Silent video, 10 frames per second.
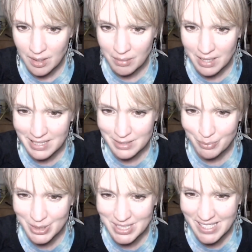Please
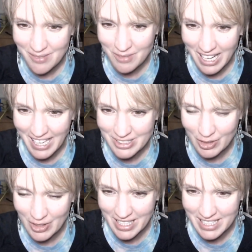put some light
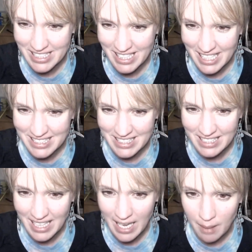on it, as I
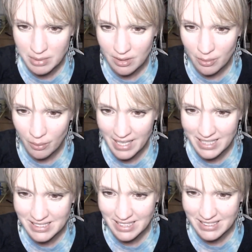listened that absolute
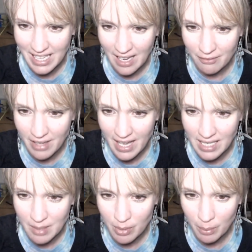awareness doesn't have
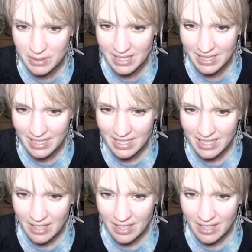any property.